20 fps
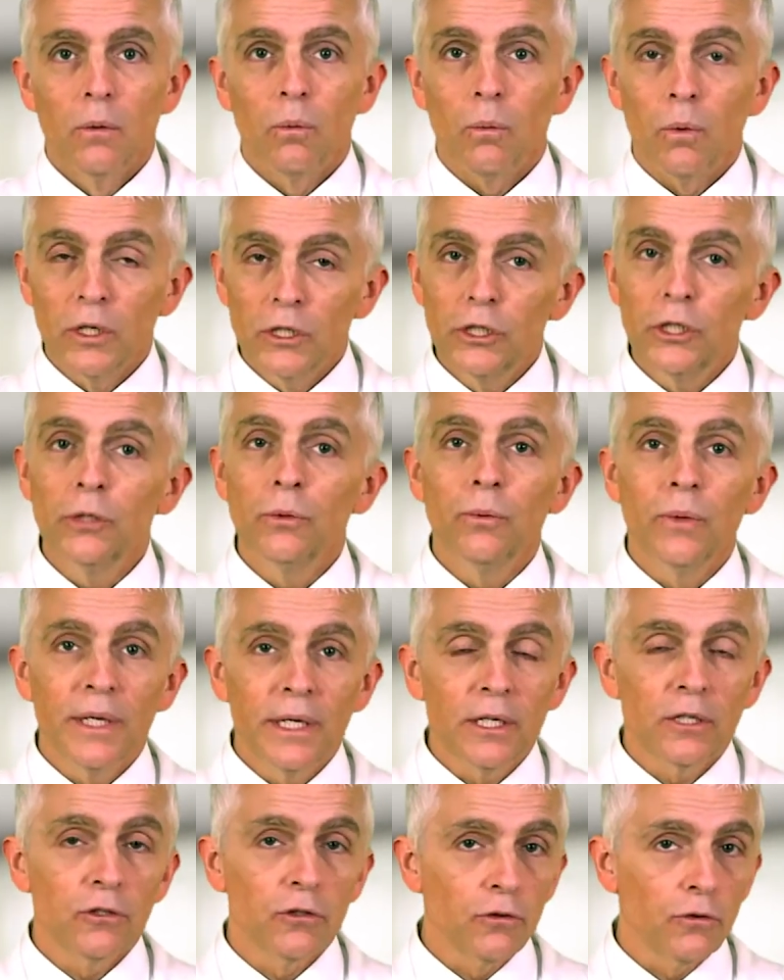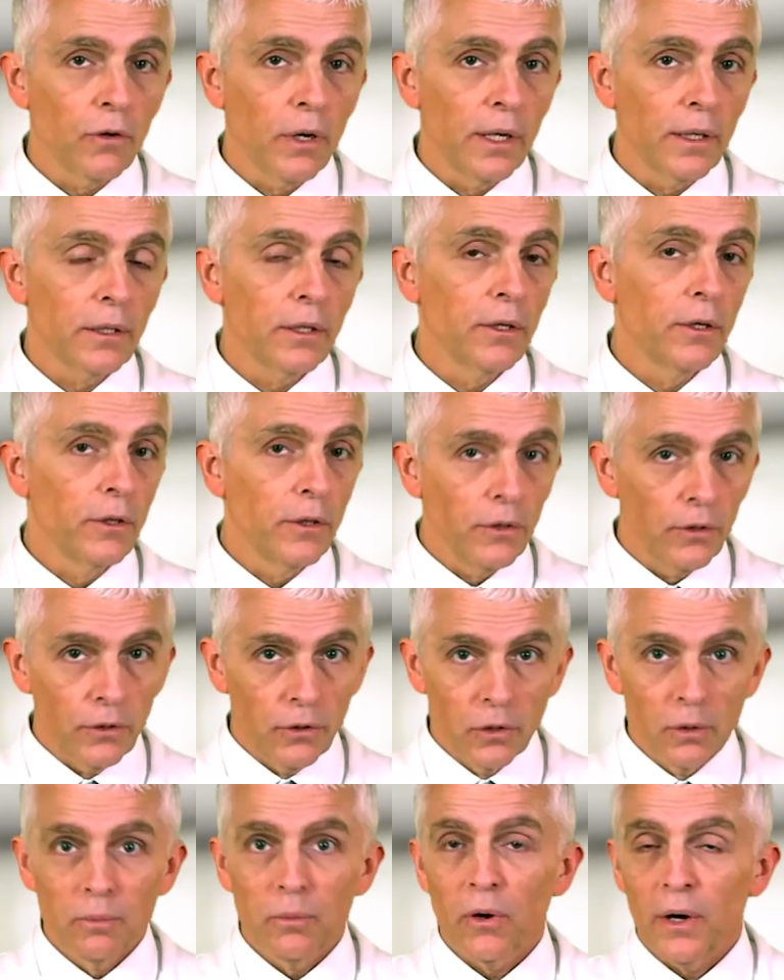once you reconstruct
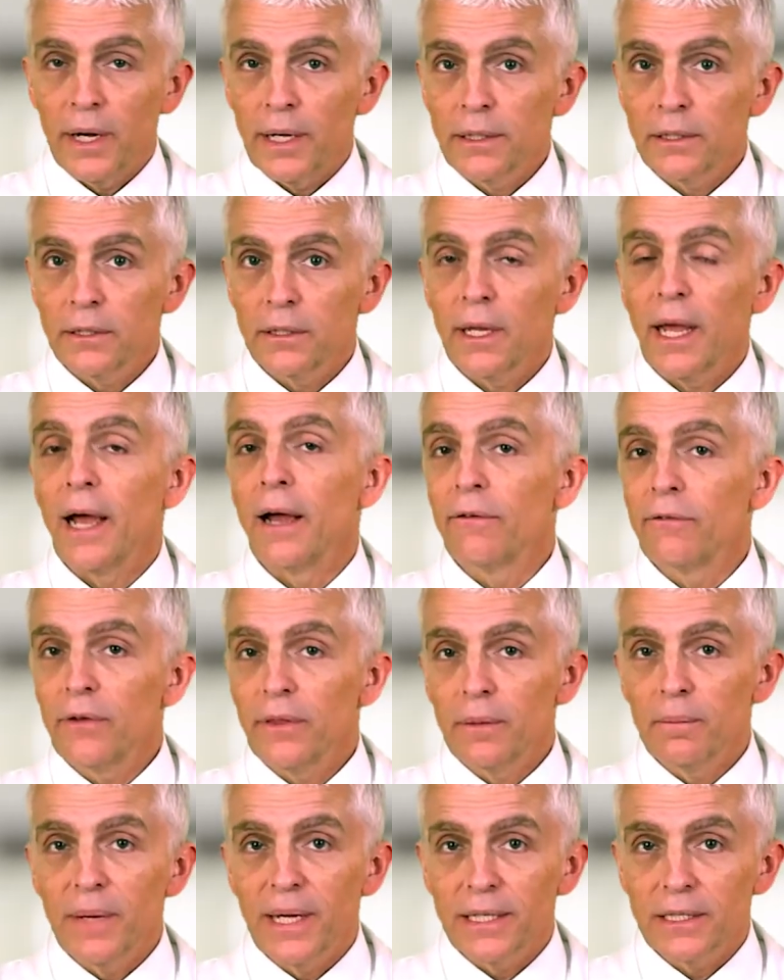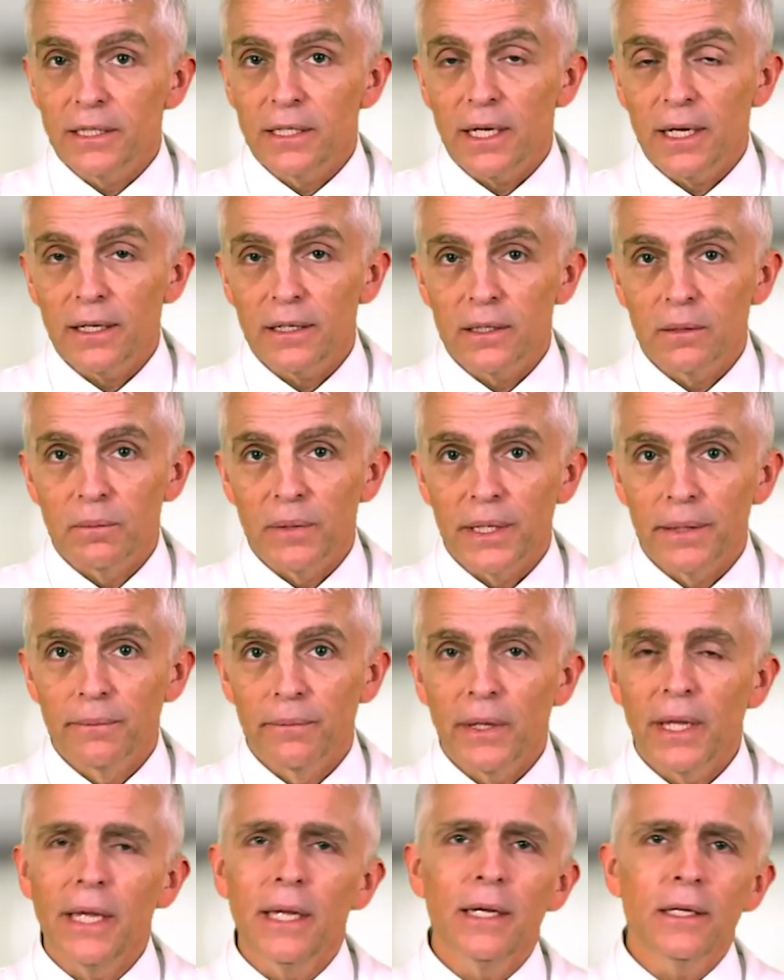your breast after the
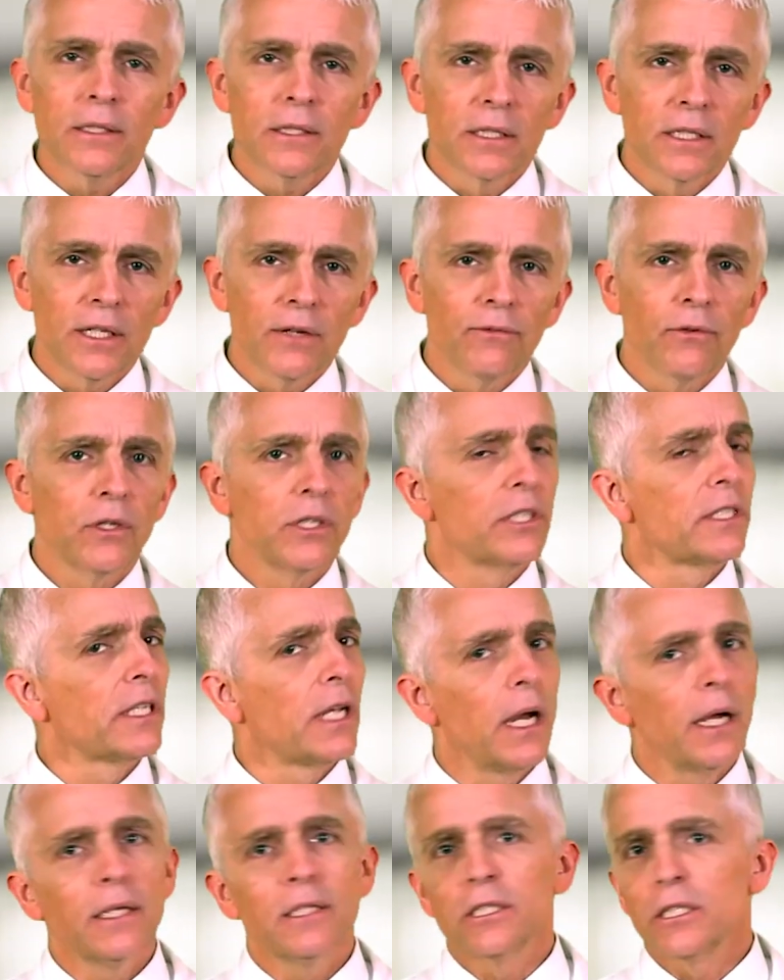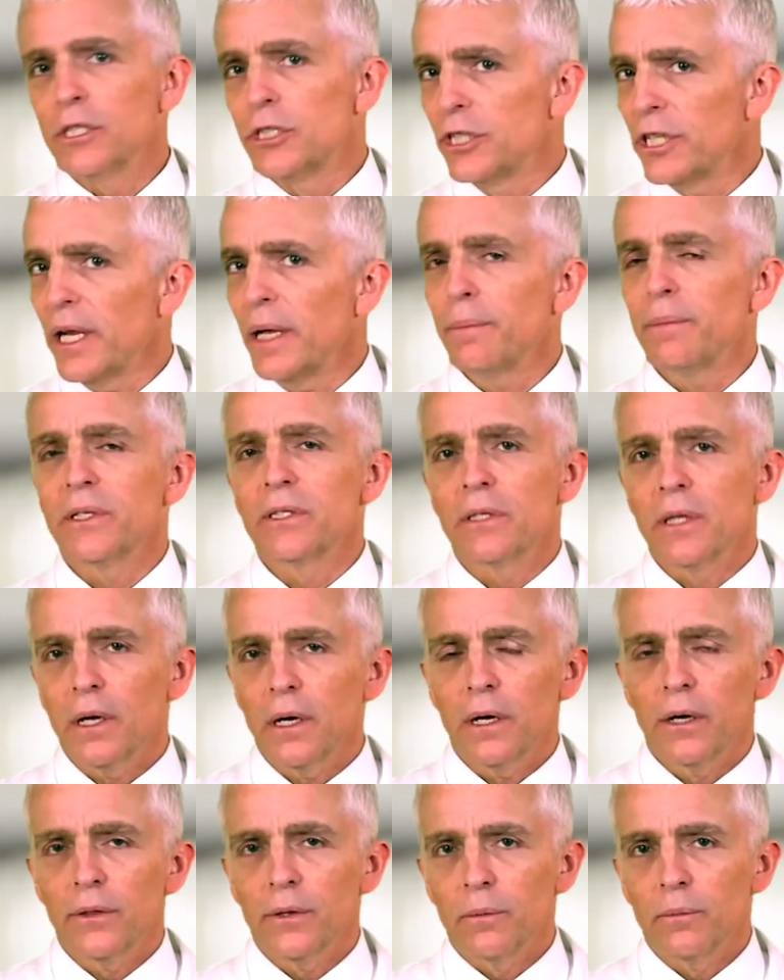mastectomy, it is a different size and shape as the
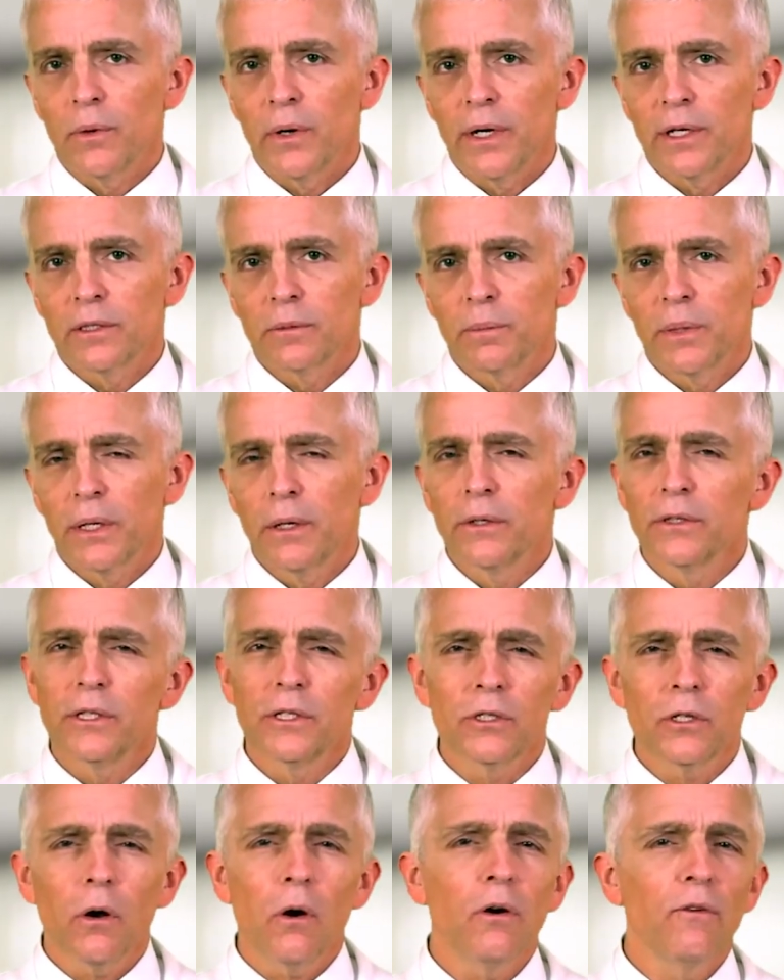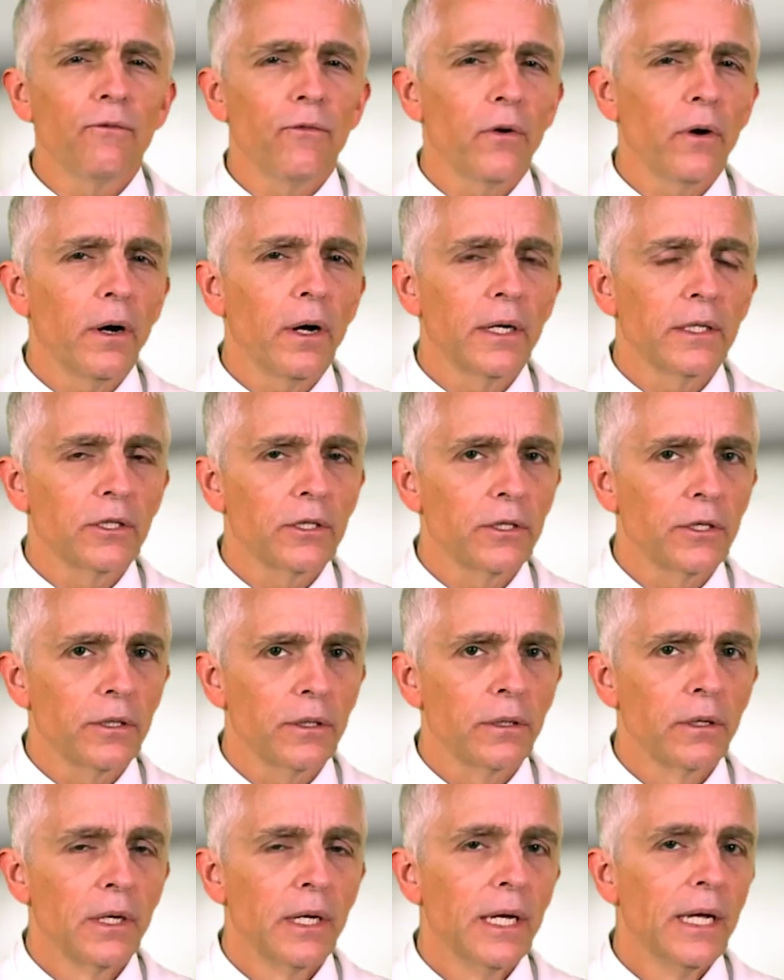other breast because it's hard for us
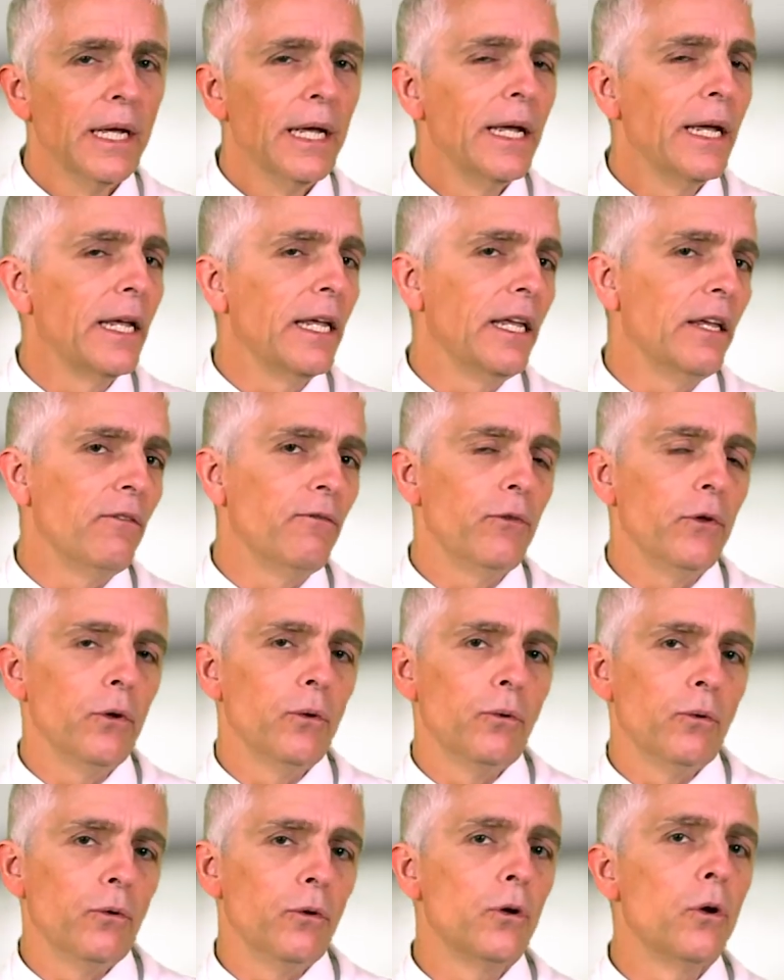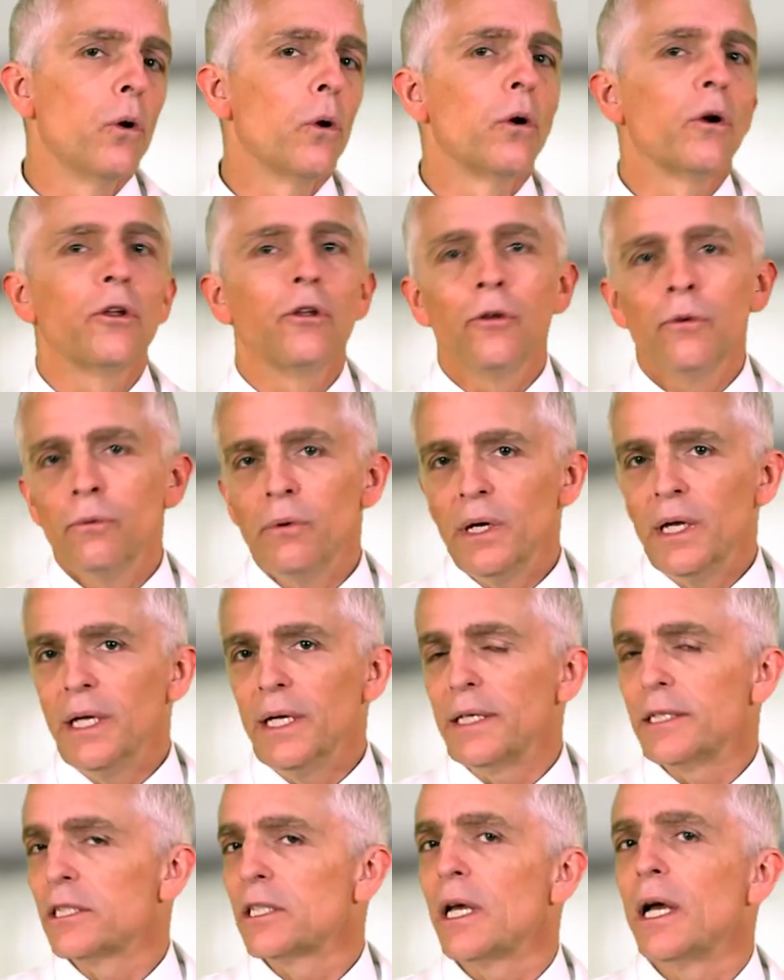to give you your
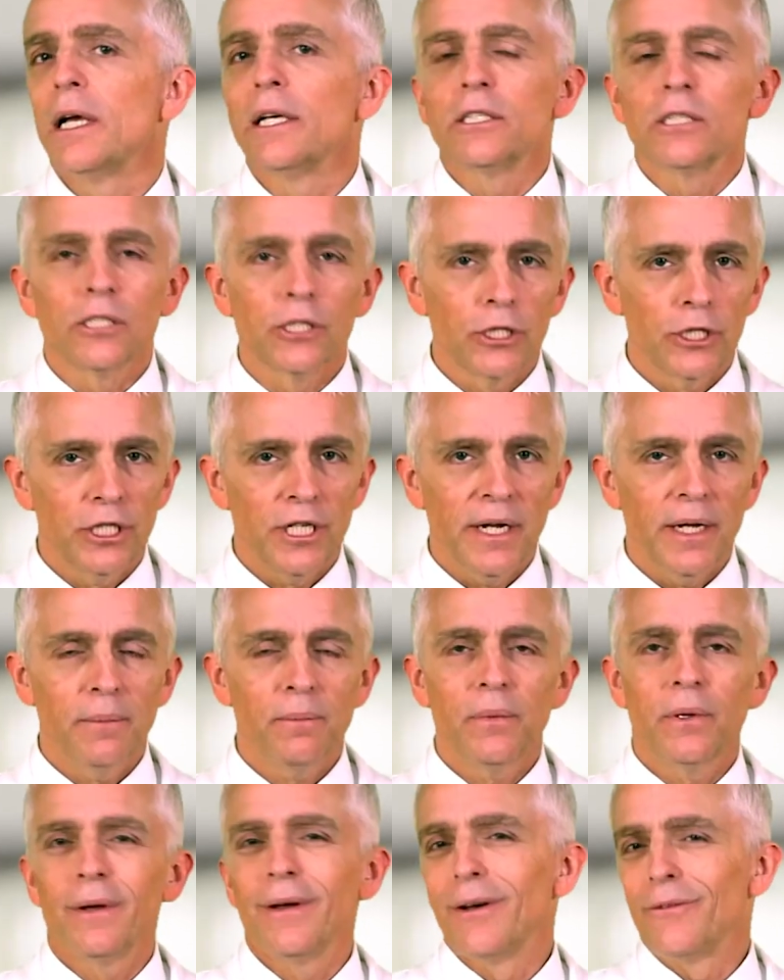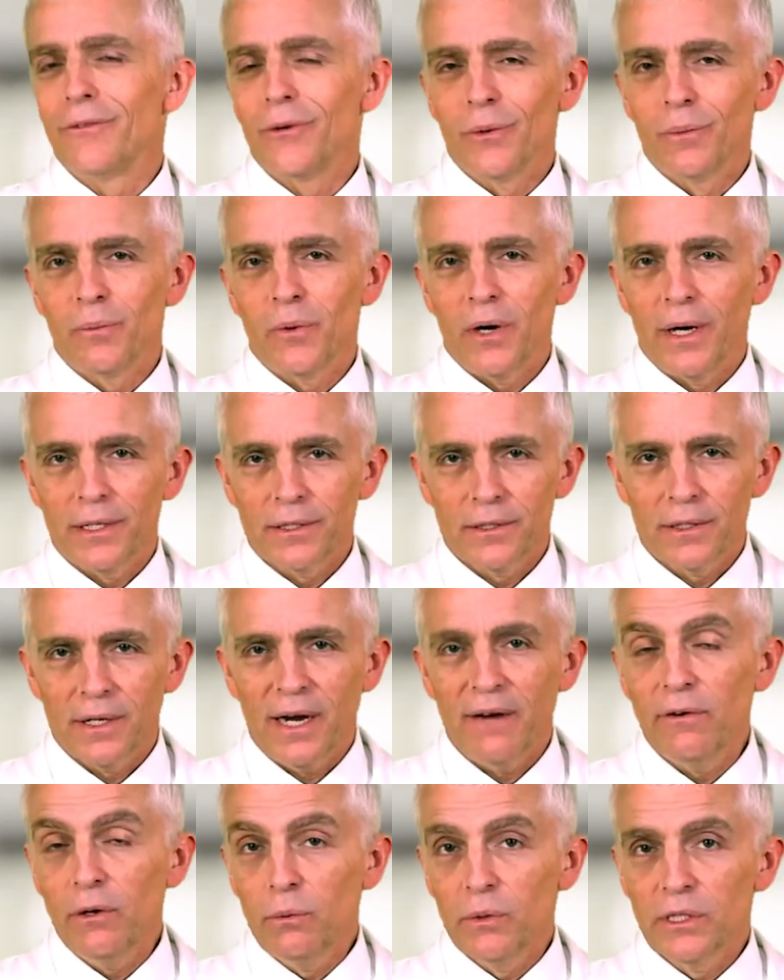unique size and shape of your breast.
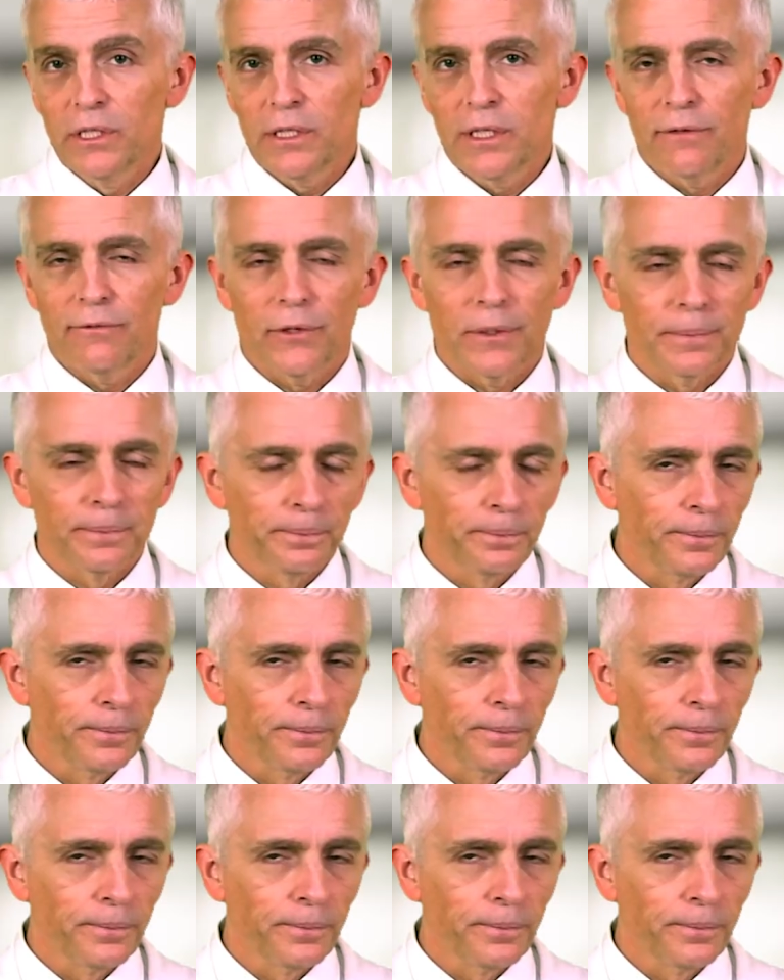Everyone's different.